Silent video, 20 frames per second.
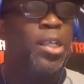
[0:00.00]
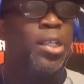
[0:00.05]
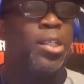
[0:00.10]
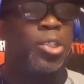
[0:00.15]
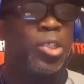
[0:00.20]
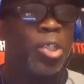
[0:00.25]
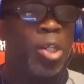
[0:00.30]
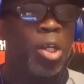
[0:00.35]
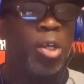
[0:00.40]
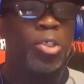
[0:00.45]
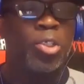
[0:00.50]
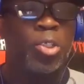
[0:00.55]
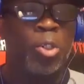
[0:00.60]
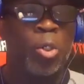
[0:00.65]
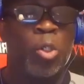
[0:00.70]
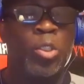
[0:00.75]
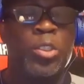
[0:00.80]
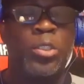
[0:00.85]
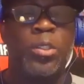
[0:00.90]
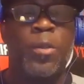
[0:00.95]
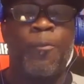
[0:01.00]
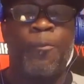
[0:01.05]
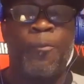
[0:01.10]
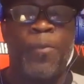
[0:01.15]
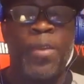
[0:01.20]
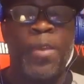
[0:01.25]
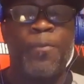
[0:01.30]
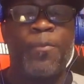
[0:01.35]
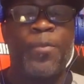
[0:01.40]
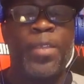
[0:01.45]
Chuck turns
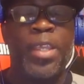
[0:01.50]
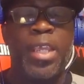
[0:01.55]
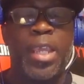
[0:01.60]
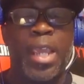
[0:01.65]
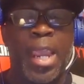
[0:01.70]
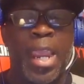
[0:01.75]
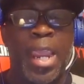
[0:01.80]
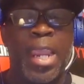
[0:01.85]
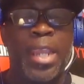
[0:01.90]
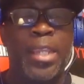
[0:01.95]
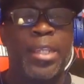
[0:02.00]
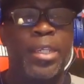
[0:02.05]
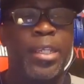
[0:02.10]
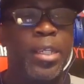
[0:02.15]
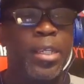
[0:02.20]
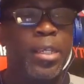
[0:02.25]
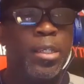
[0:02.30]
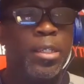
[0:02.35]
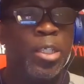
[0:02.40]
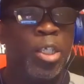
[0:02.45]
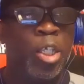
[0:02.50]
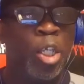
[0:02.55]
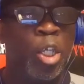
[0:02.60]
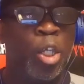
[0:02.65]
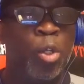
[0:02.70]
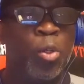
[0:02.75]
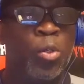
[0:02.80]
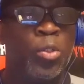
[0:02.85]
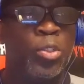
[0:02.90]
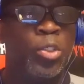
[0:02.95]
fifty-eight
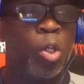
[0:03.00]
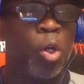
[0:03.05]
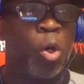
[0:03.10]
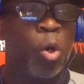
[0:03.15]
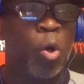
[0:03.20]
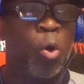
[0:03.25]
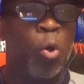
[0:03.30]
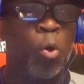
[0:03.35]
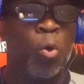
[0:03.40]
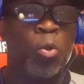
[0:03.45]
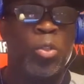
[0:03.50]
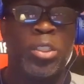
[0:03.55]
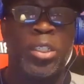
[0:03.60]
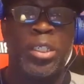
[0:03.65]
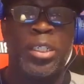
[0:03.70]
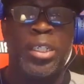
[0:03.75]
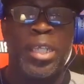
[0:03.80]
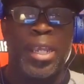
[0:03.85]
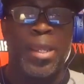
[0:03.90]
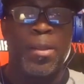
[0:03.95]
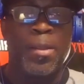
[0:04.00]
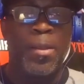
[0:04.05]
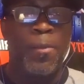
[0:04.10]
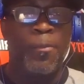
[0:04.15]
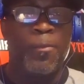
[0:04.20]
years old today.